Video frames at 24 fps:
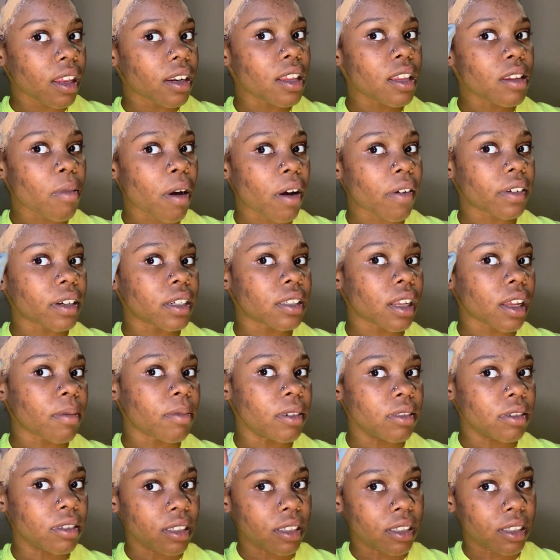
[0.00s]
is my first time
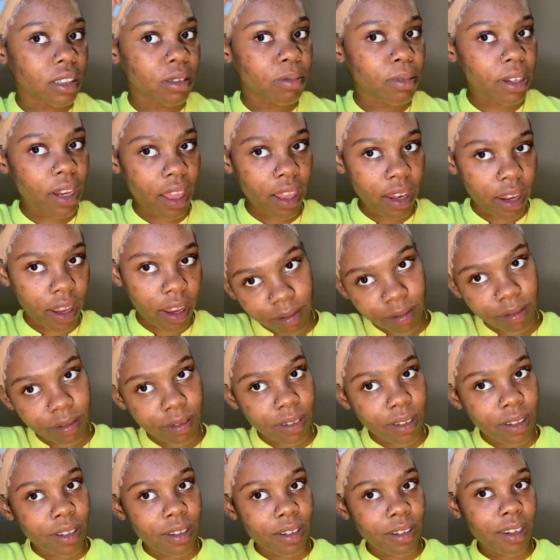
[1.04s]
using this.
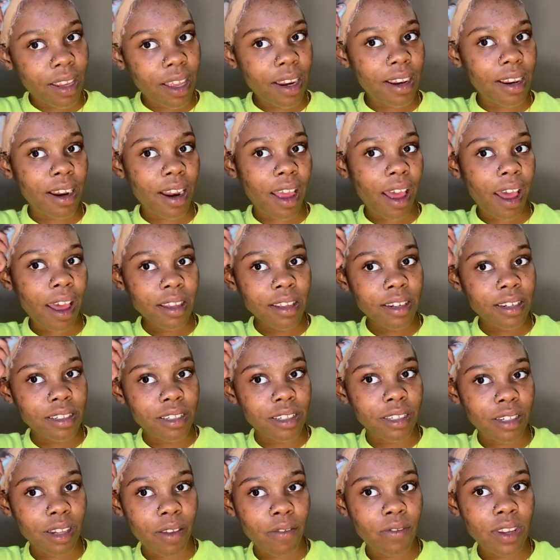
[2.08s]
They did not. I could have
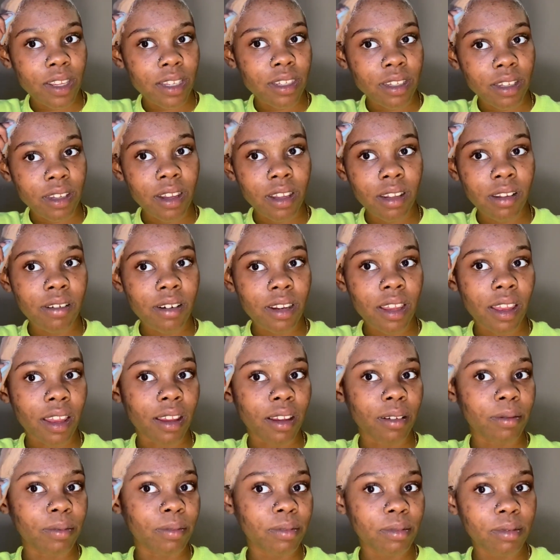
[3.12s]
just left this the color
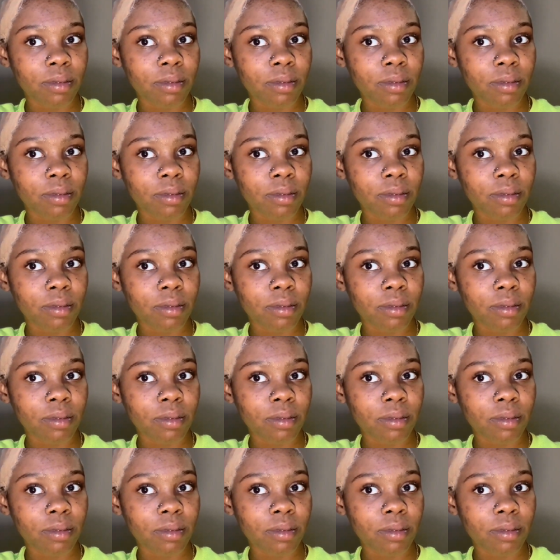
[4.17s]
because.